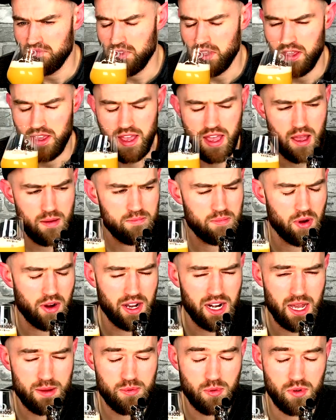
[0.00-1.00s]
Yeah,
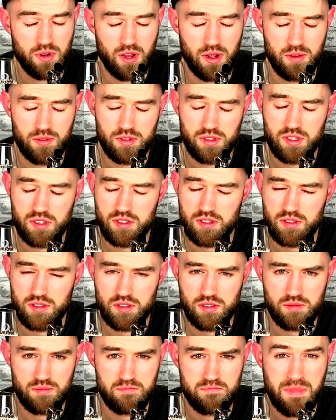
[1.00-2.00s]
pineapple
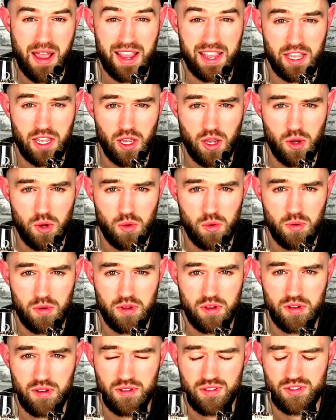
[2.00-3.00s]
notes, mango,
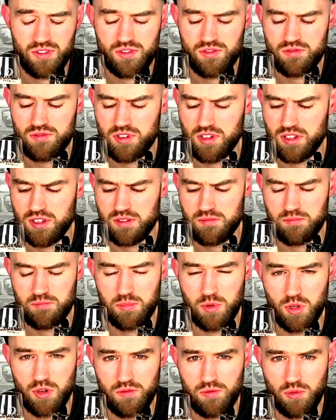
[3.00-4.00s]
just
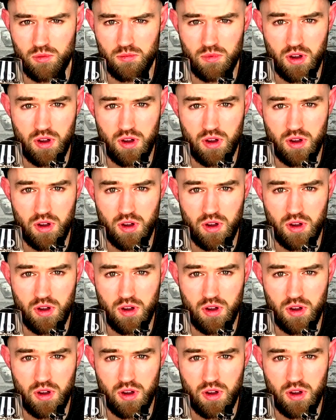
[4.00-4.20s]
beautiful.